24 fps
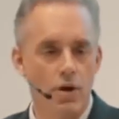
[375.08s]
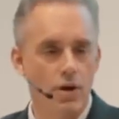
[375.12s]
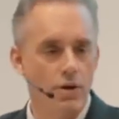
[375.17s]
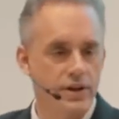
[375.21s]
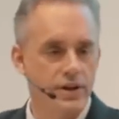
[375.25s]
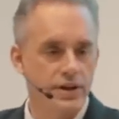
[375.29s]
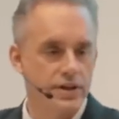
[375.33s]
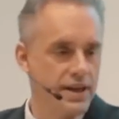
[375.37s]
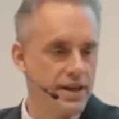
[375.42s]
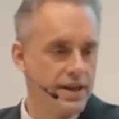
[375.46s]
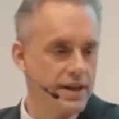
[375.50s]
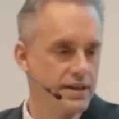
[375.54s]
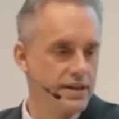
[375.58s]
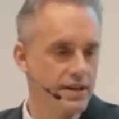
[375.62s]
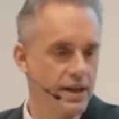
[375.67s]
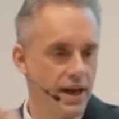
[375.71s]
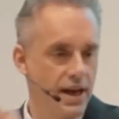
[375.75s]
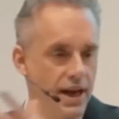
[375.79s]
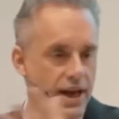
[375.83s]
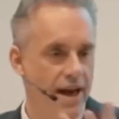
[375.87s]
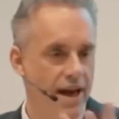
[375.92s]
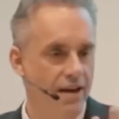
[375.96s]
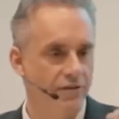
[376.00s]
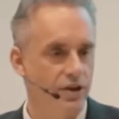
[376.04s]
all these things that
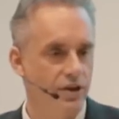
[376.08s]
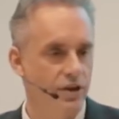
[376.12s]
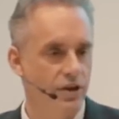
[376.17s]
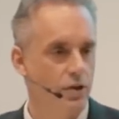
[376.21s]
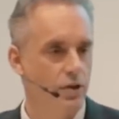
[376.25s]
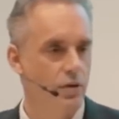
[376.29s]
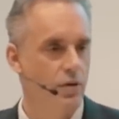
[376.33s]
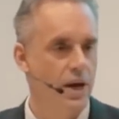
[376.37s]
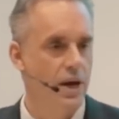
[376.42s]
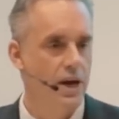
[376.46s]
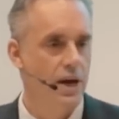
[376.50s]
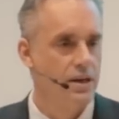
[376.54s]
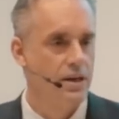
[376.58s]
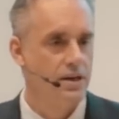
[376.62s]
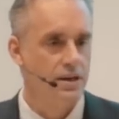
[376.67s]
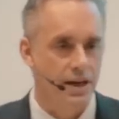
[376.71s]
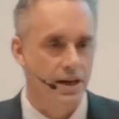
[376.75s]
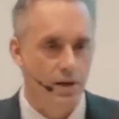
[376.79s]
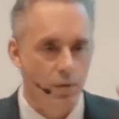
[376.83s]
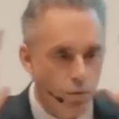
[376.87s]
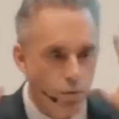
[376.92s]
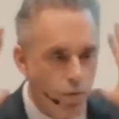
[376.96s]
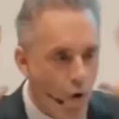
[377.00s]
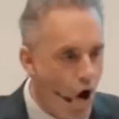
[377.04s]
I have to do? It's
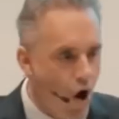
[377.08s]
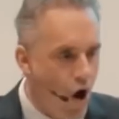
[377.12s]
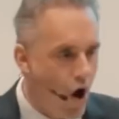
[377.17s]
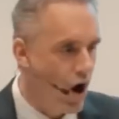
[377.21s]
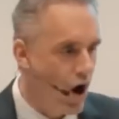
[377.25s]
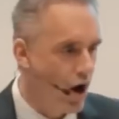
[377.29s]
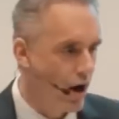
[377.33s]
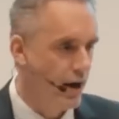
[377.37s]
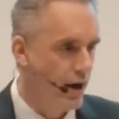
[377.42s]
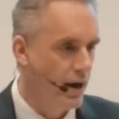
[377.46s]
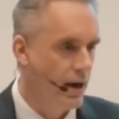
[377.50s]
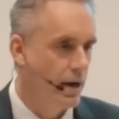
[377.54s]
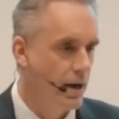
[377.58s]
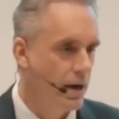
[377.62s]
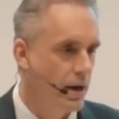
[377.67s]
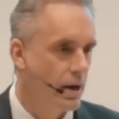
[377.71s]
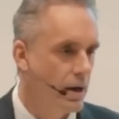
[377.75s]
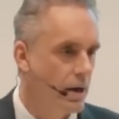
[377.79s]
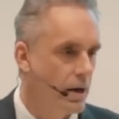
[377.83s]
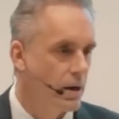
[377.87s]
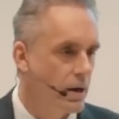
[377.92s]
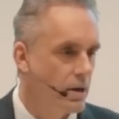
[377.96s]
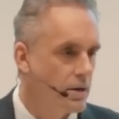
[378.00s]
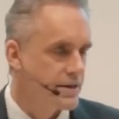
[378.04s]
like wrong.
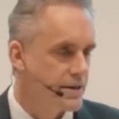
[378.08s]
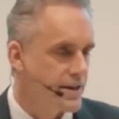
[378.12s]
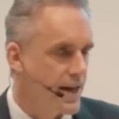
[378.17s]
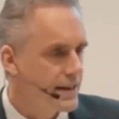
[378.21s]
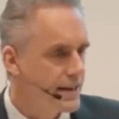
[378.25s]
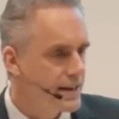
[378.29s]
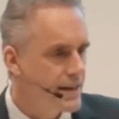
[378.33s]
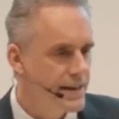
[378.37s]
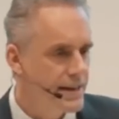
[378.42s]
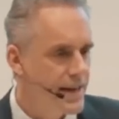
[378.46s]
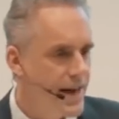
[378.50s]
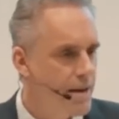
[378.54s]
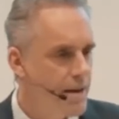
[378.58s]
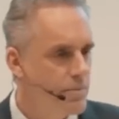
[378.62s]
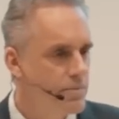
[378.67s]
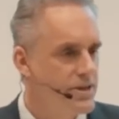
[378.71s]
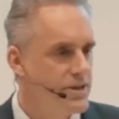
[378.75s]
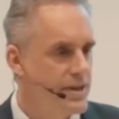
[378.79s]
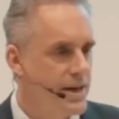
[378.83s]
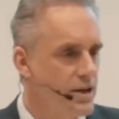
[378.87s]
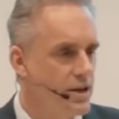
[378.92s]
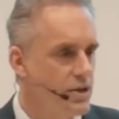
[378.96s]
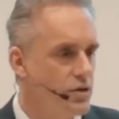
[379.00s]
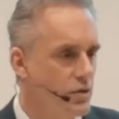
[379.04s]
Set the damn
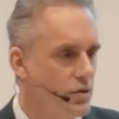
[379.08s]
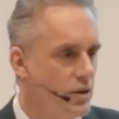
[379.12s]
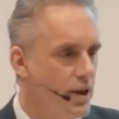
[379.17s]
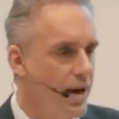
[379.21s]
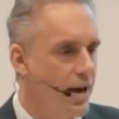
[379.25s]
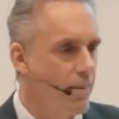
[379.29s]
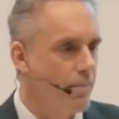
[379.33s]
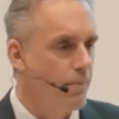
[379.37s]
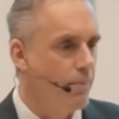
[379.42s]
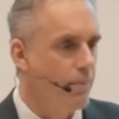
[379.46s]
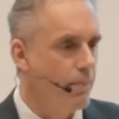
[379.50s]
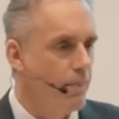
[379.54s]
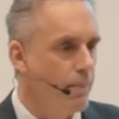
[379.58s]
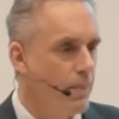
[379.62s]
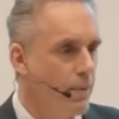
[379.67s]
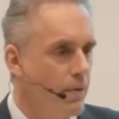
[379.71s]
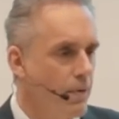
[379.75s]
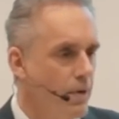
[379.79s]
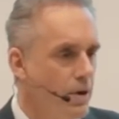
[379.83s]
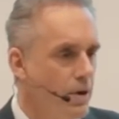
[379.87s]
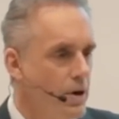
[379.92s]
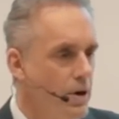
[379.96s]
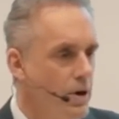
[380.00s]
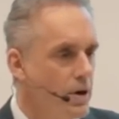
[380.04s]
schedule up
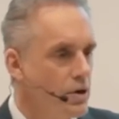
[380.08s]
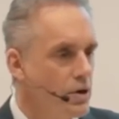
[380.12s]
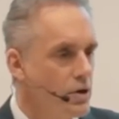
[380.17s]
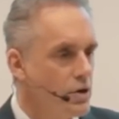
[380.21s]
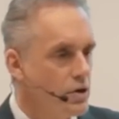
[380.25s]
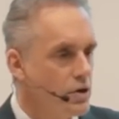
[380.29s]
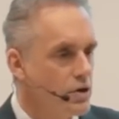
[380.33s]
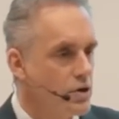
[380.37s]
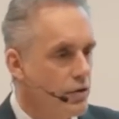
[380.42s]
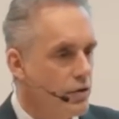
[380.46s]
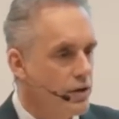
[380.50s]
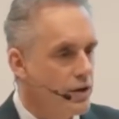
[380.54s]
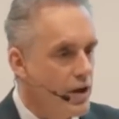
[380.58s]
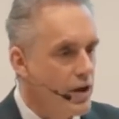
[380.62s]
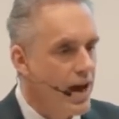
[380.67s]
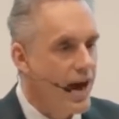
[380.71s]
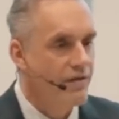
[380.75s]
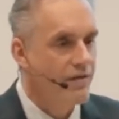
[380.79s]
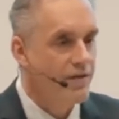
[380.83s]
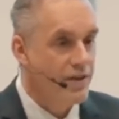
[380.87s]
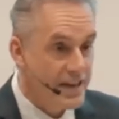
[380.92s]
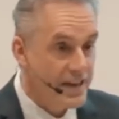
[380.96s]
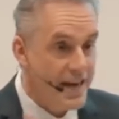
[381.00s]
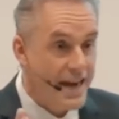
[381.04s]
so that you
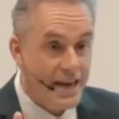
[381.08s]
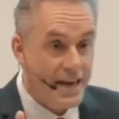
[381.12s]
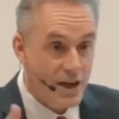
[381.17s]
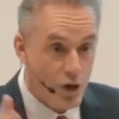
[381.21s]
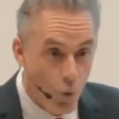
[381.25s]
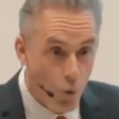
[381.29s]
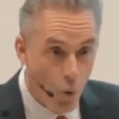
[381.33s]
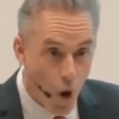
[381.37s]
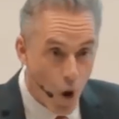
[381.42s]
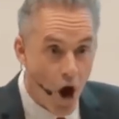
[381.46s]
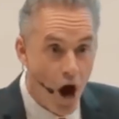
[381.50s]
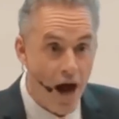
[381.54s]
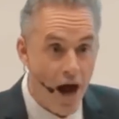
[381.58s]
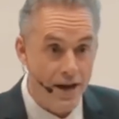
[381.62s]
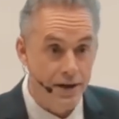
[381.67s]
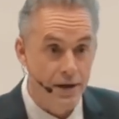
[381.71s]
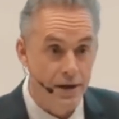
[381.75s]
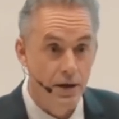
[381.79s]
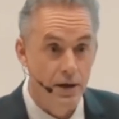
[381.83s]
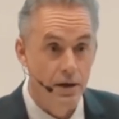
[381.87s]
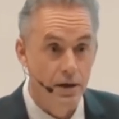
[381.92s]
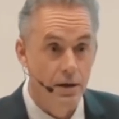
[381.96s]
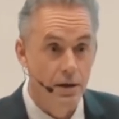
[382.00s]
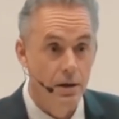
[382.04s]
have the day you
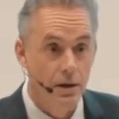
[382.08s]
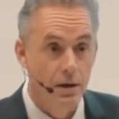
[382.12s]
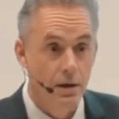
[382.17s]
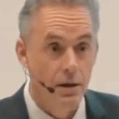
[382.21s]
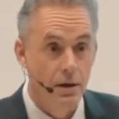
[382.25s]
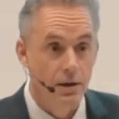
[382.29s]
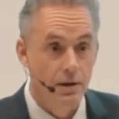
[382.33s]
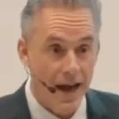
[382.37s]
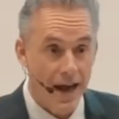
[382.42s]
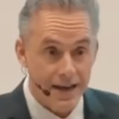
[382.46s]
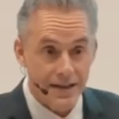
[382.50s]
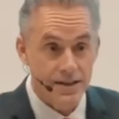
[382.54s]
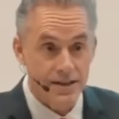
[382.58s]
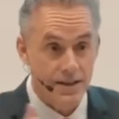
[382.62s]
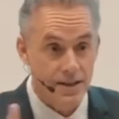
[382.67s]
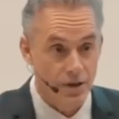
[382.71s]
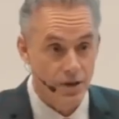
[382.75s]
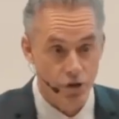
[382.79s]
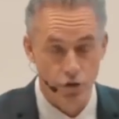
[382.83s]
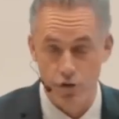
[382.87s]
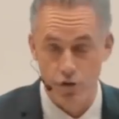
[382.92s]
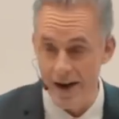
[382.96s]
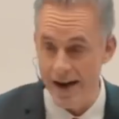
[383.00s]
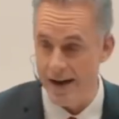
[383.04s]
want. That's the
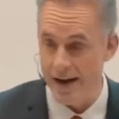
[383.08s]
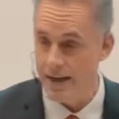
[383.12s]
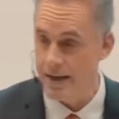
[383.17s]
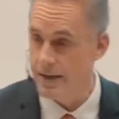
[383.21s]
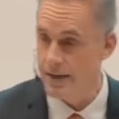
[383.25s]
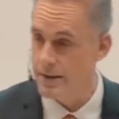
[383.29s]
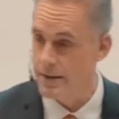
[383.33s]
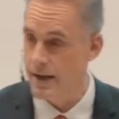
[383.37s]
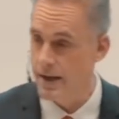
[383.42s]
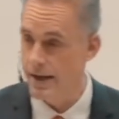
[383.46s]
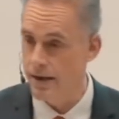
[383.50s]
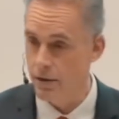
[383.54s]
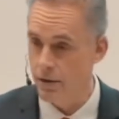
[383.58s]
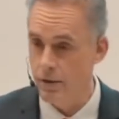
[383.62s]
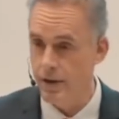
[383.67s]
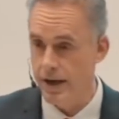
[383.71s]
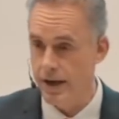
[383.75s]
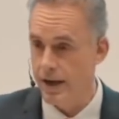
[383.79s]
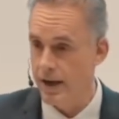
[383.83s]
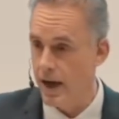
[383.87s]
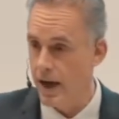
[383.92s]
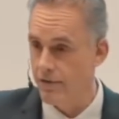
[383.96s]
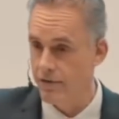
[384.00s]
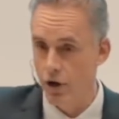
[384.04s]
trick. It's like,
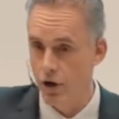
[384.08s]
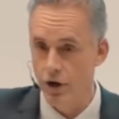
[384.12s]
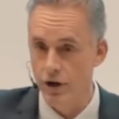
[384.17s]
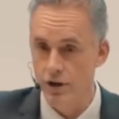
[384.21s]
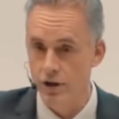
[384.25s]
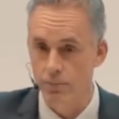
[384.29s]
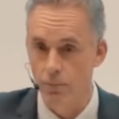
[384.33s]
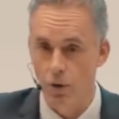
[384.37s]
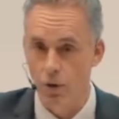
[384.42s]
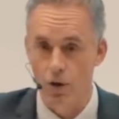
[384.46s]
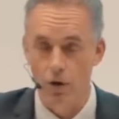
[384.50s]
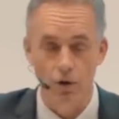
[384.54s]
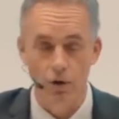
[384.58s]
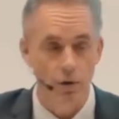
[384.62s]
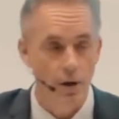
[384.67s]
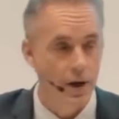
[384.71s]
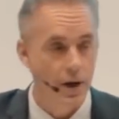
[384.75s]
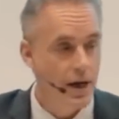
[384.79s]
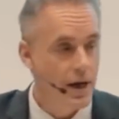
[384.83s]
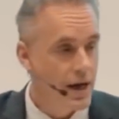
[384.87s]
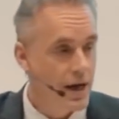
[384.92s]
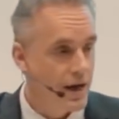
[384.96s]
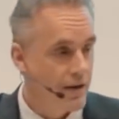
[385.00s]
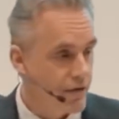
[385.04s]
okay, I've got tomorrow.
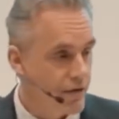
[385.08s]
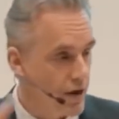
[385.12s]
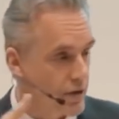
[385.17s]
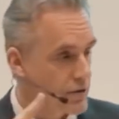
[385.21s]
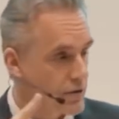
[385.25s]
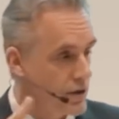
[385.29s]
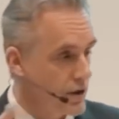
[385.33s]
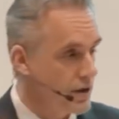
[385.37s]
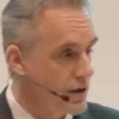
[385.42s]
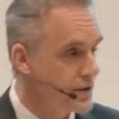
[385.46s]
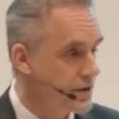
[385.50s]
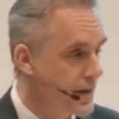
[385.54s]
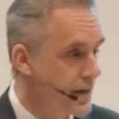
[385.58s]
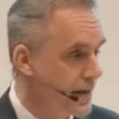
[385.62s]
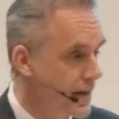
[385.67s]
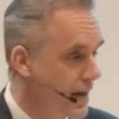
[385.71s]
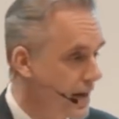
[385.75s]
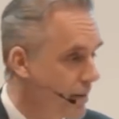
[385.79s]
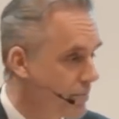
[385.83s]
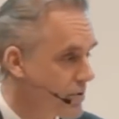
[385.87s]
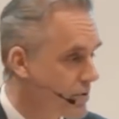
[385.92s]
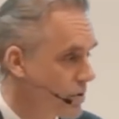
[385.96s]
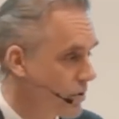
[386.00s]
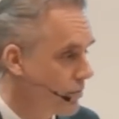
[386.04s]
If I was going to set it
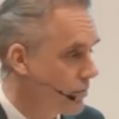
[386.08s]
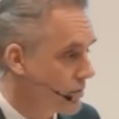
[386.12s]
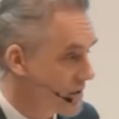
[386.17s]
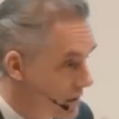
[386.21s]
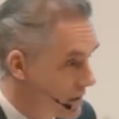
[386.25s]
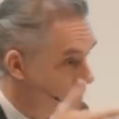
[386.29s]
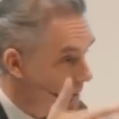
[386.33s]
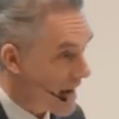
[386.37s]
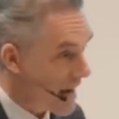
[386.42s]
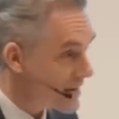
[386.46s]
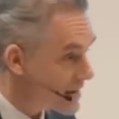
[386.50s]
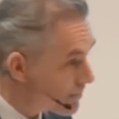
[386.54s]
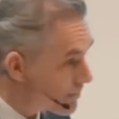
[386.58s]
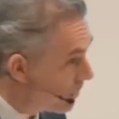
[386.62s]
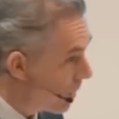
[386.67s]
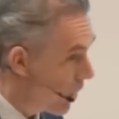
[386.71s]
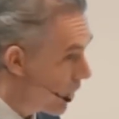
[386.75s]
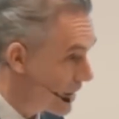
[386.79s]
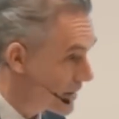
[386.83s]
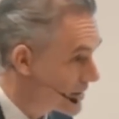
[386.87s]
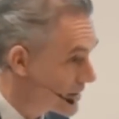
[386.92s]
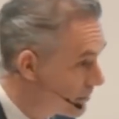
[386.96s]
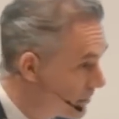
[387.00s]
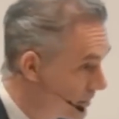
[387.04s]
up so it was the best
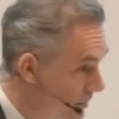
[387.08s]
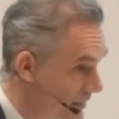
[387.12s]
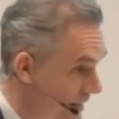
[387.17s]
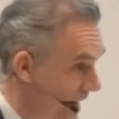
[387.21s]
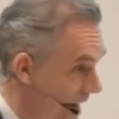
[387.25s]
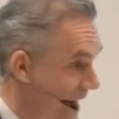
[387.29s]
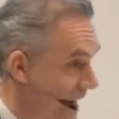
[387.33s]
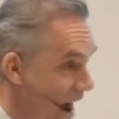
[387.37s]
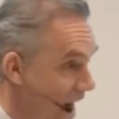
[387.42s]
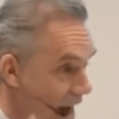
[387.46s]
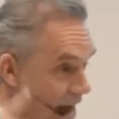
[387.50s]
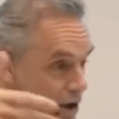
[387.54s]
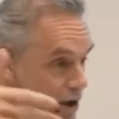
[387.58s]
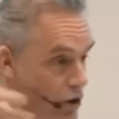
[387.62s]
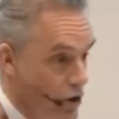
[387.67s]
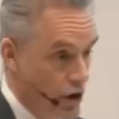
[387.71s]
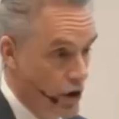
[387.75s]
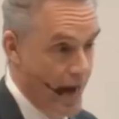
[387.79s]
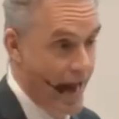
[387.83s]
possible day I could